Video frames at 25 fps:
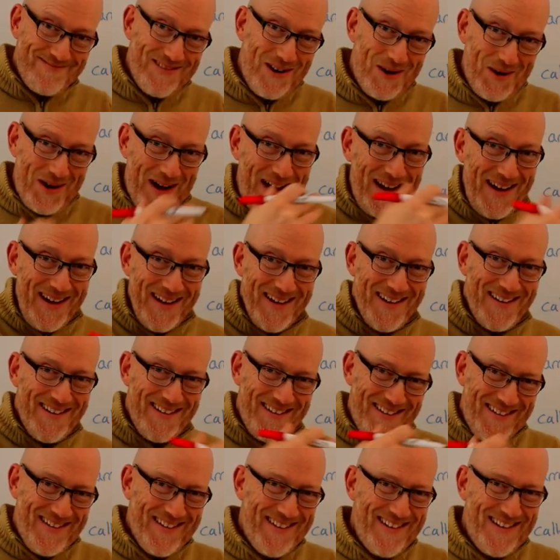Okay?
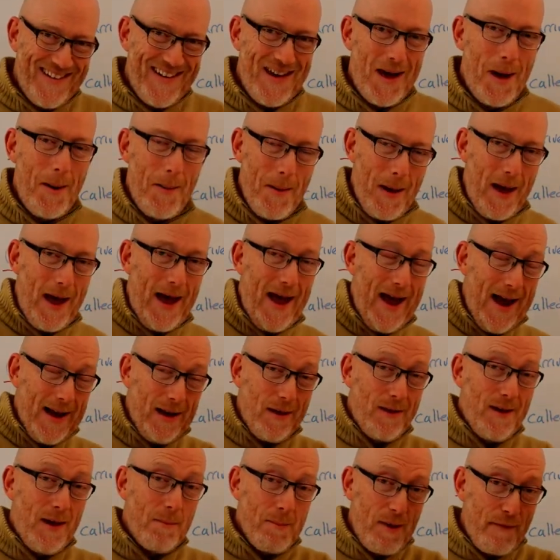
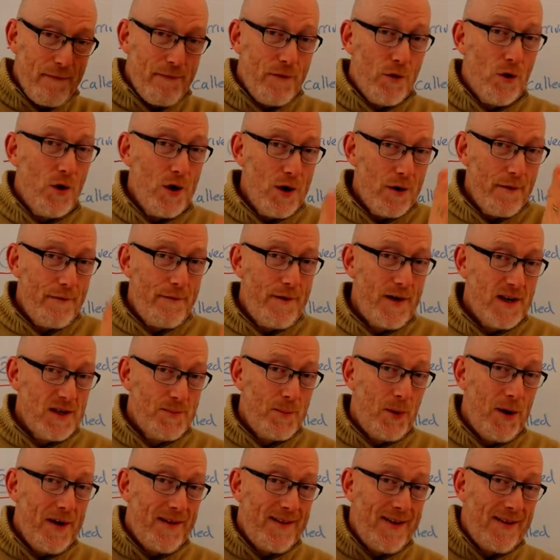Anything before your fixed
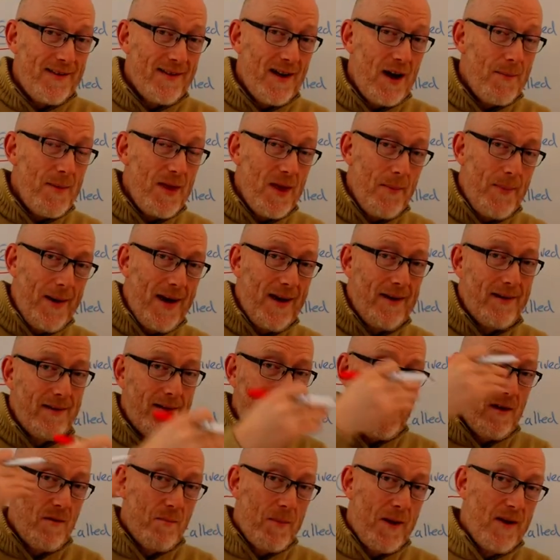point in time in the
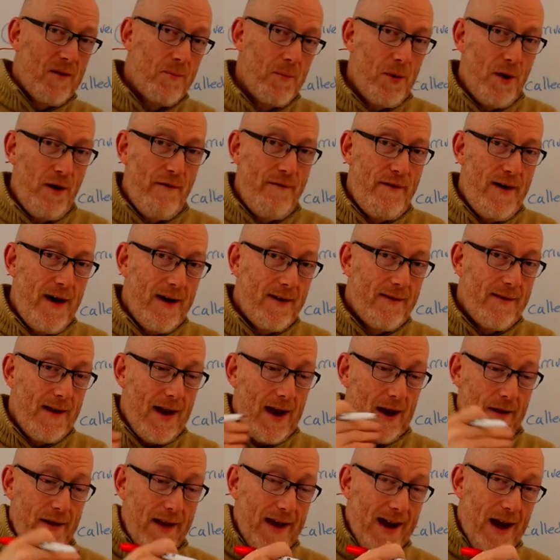past is past perfect.
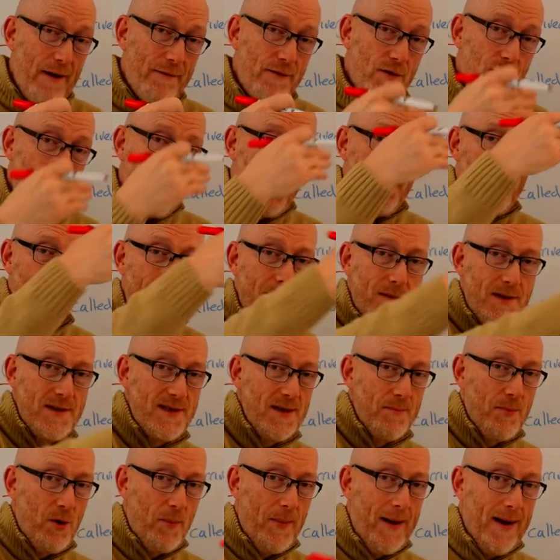Anything after it,
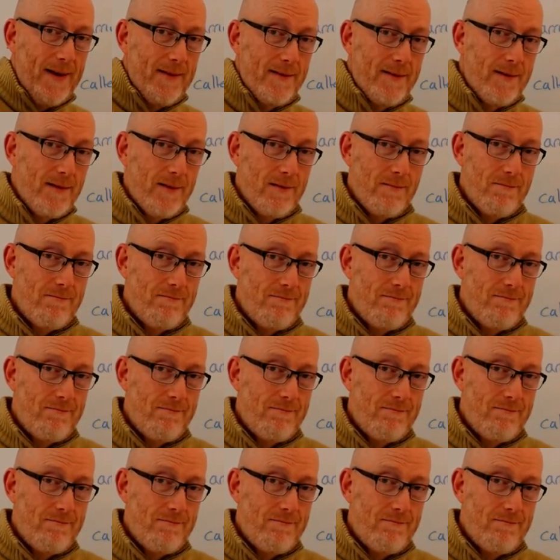simple past.